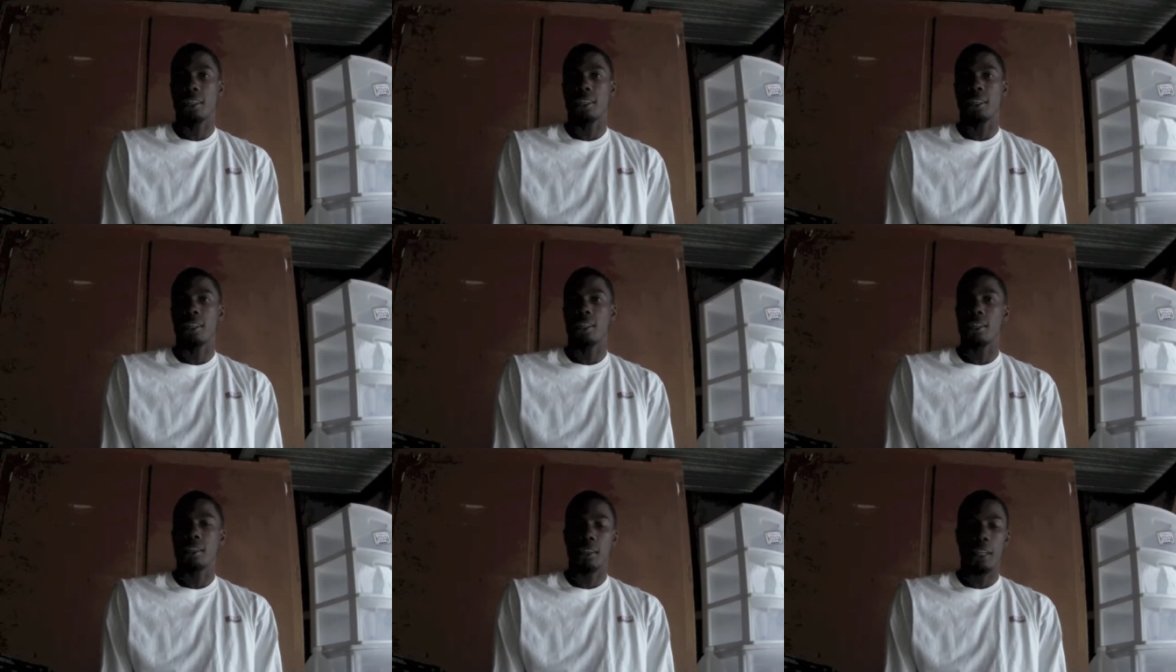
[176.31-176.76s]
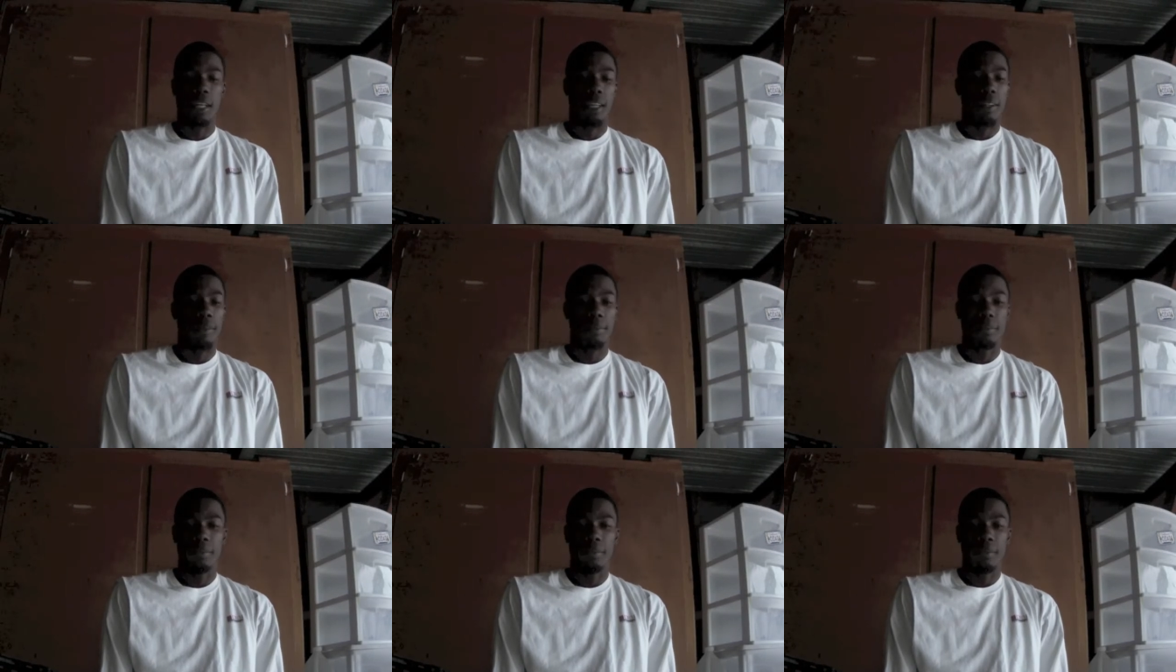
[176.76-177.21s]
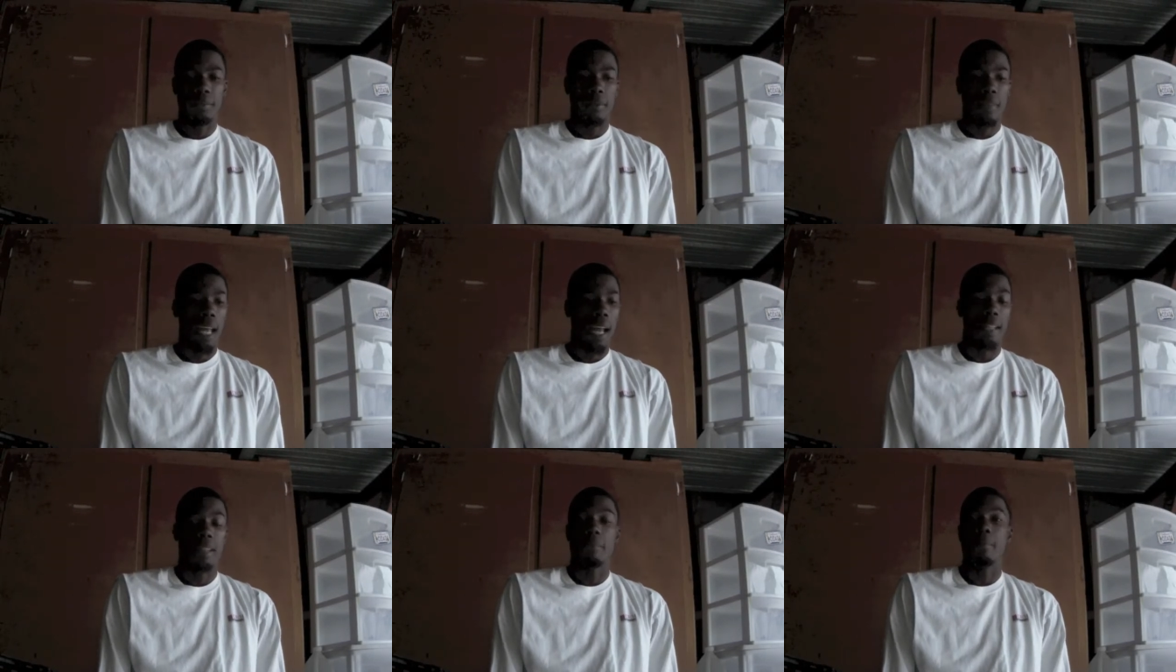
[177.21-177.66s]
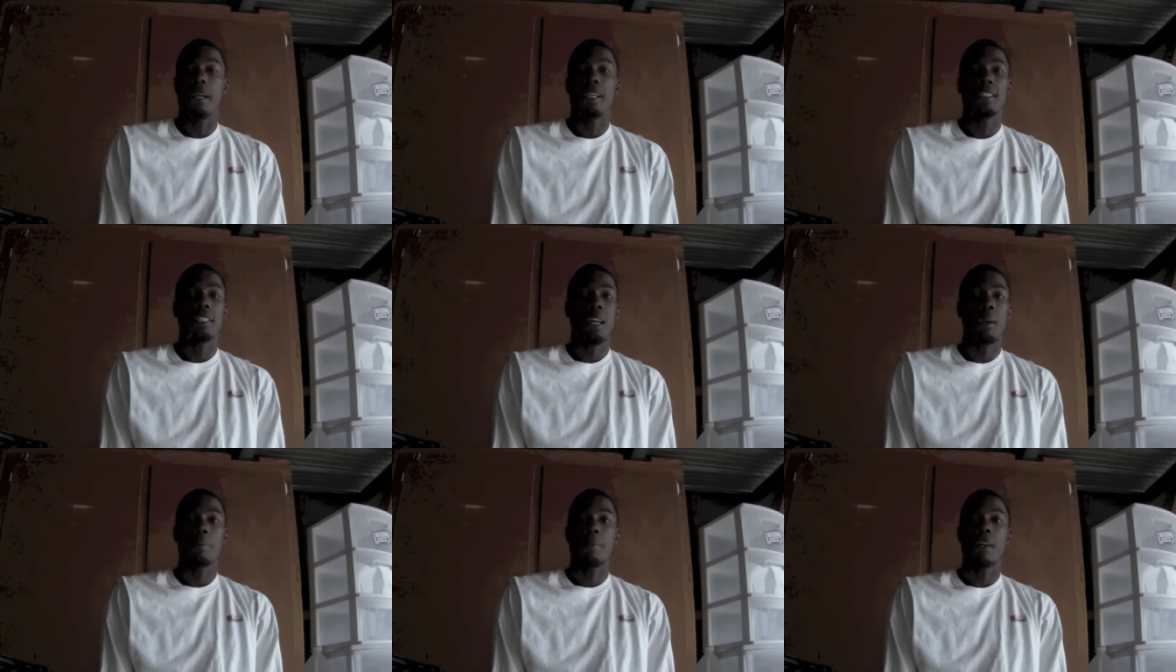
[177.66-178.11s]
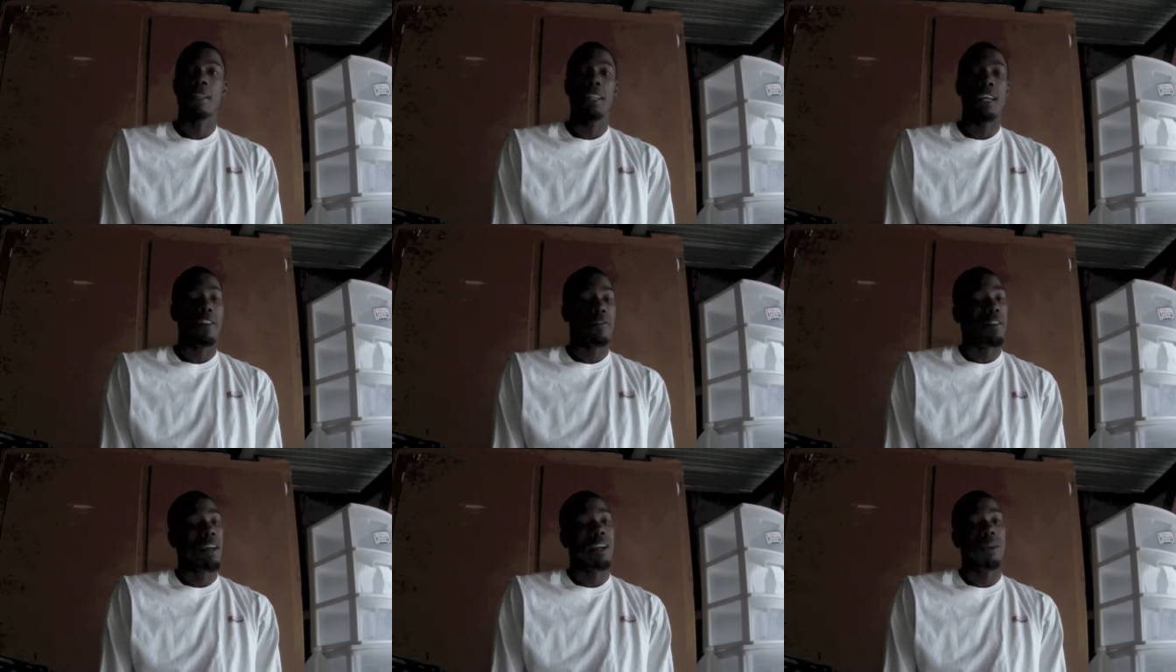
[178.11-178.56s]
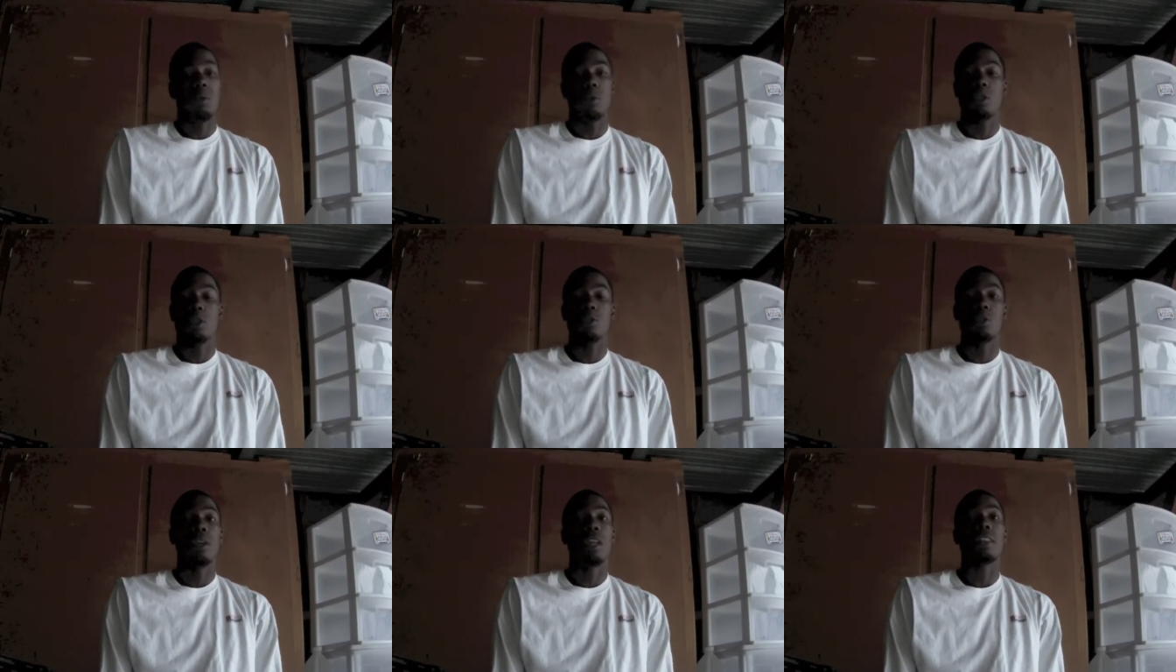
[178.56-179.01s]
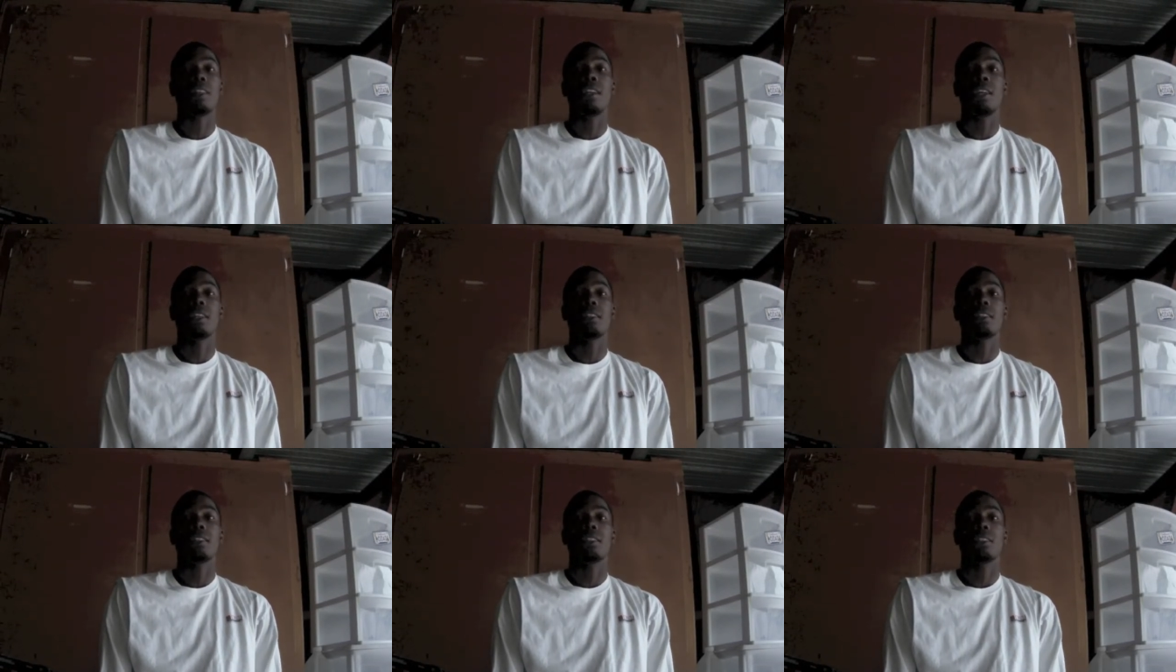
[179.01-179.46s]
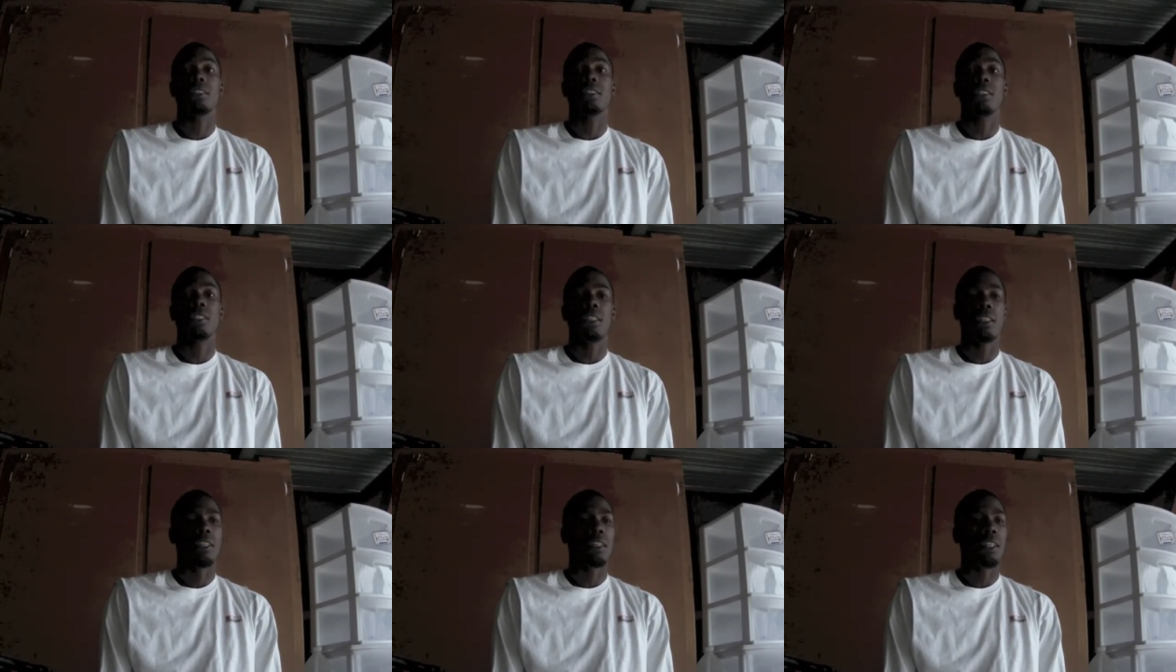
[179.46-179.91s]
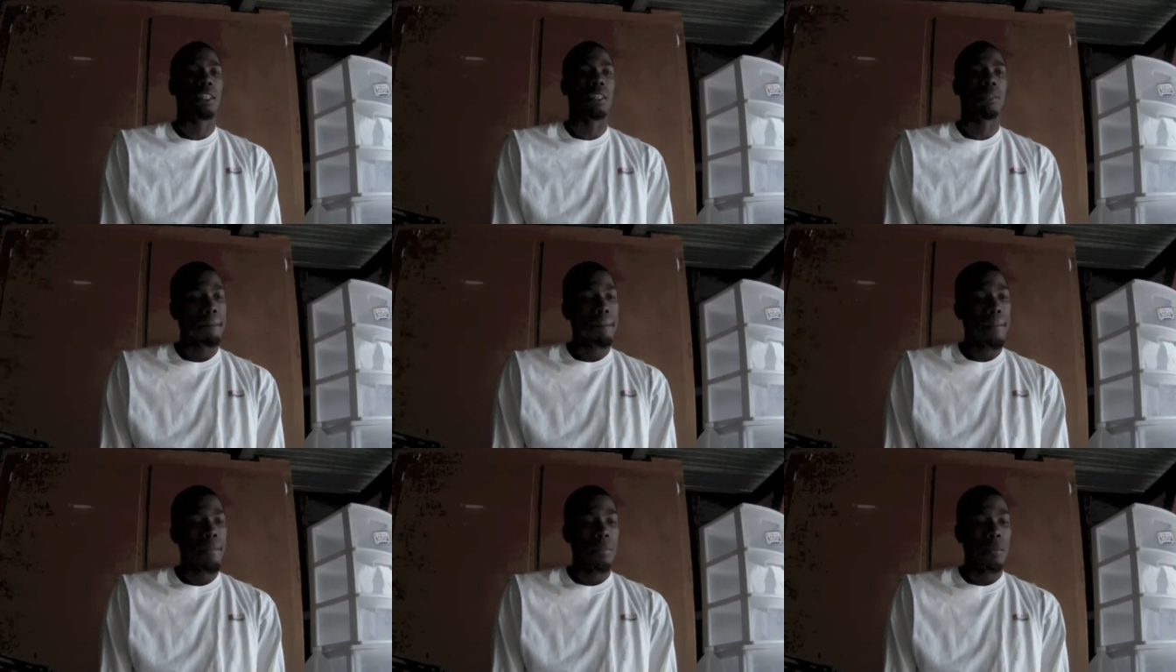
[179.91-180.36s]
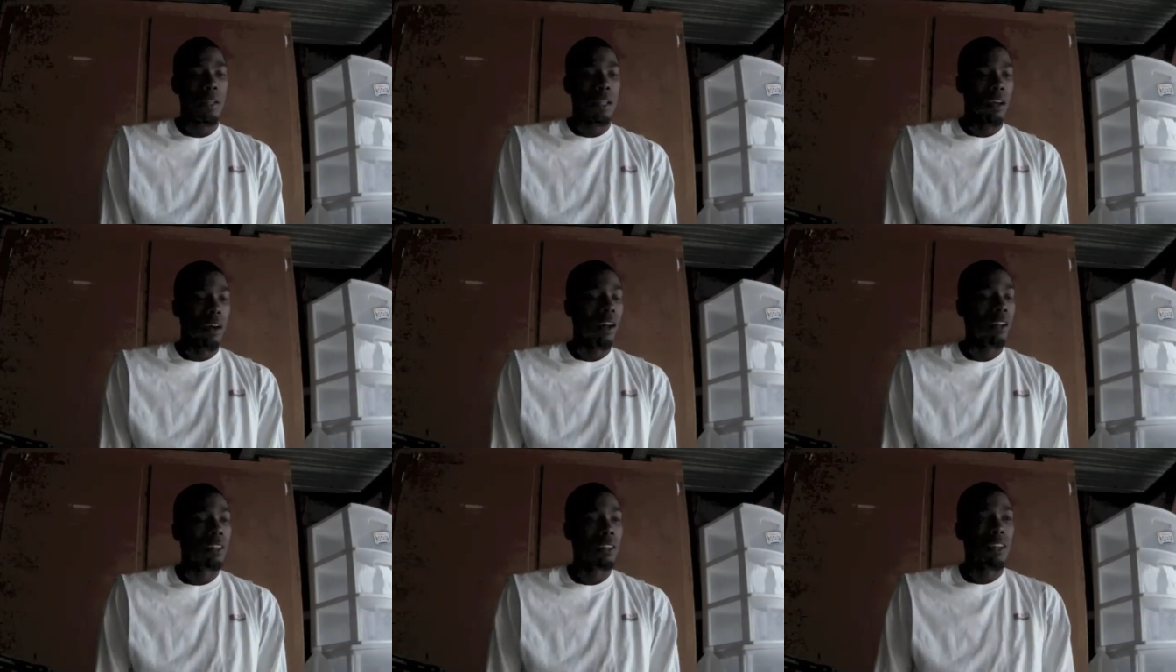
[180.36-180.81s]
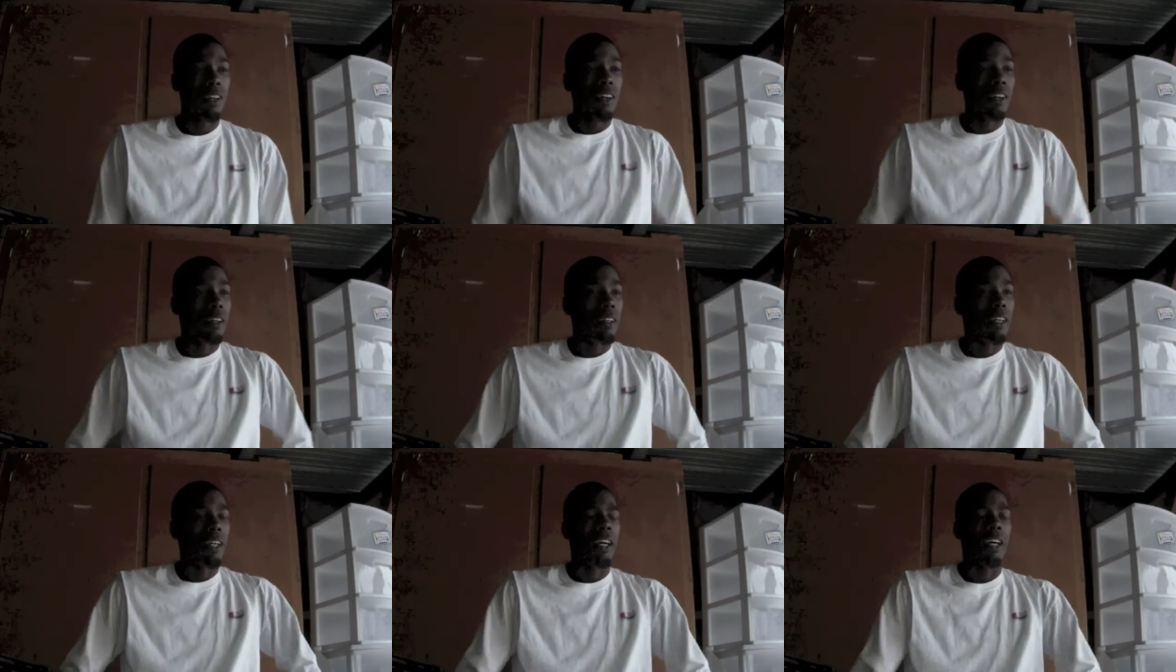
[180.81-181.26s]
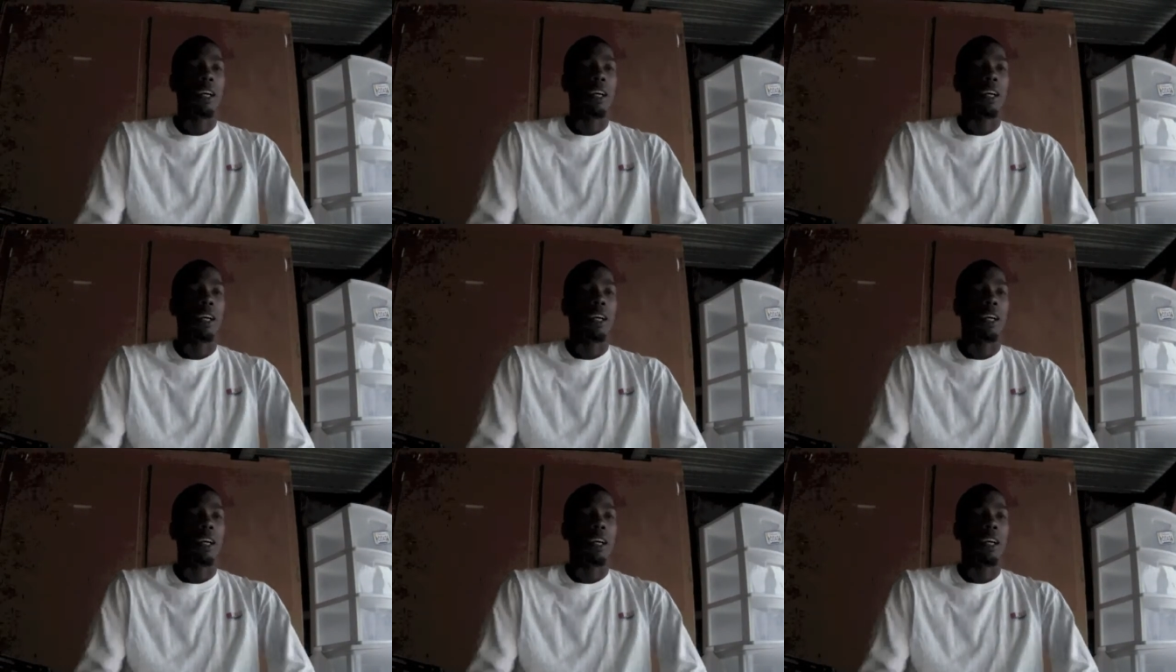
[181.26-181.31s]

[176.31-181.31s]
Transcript: You know, I had the best time of my life, and I don't want to do nothing else. You know, all in all,